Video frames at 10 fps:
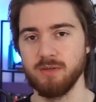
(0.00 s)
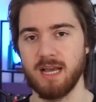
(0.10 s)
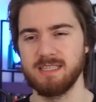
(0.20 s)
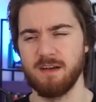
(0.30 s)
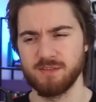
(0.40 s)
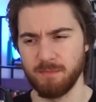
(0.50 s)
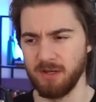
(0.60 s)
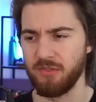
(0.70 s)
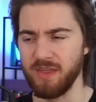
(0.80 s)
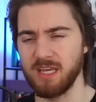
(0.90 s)
guys have something
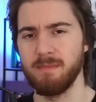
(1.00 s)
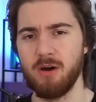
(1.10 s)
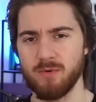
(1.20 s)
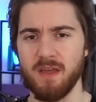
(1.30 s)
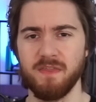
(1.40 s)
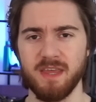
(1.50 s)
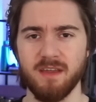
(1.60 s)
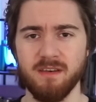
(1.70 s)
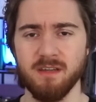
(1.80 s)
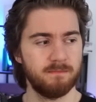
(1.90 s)
to think about right at the end,